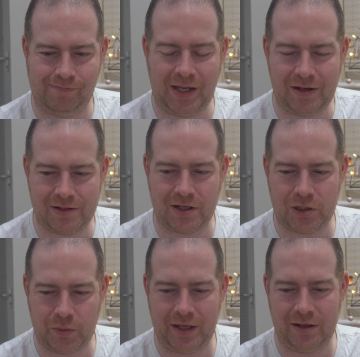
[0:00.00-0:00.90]
There's a
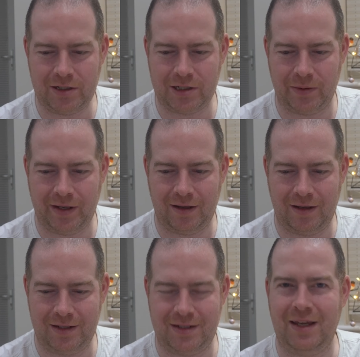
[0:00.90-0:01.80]
sweetness to it,
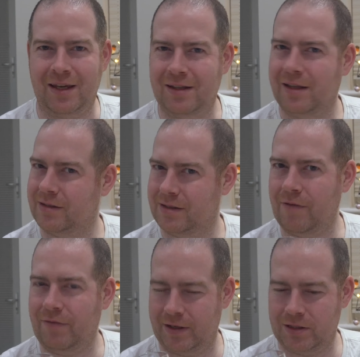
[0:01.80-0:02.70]
indeed. There's
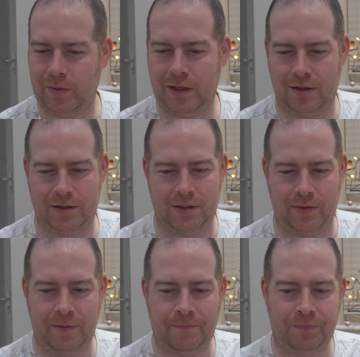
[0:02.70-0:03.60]
definitely a sweetness to
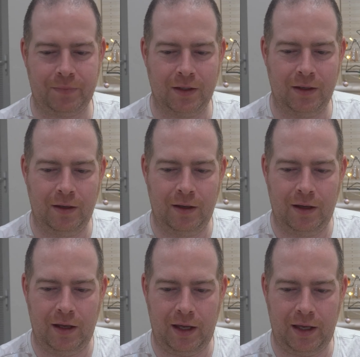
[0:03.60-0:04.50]
it.
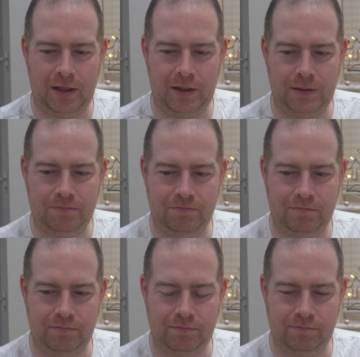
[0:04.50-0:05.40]
A
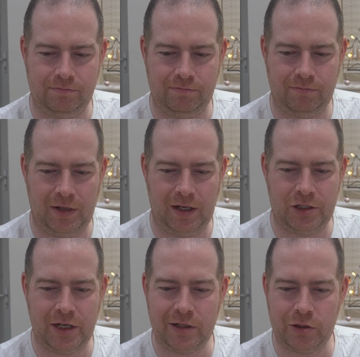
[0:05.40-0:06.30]

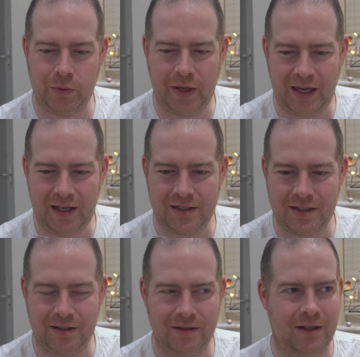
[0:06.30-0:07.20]
gentle
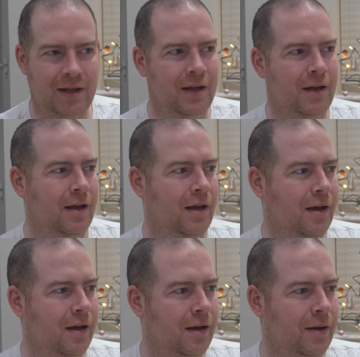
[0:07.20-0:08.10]
heat.
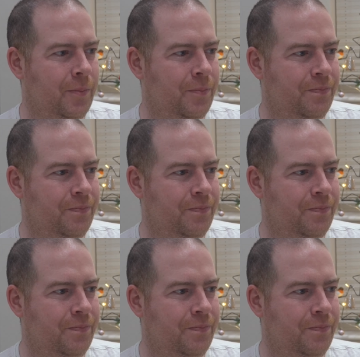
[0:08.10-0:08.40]
I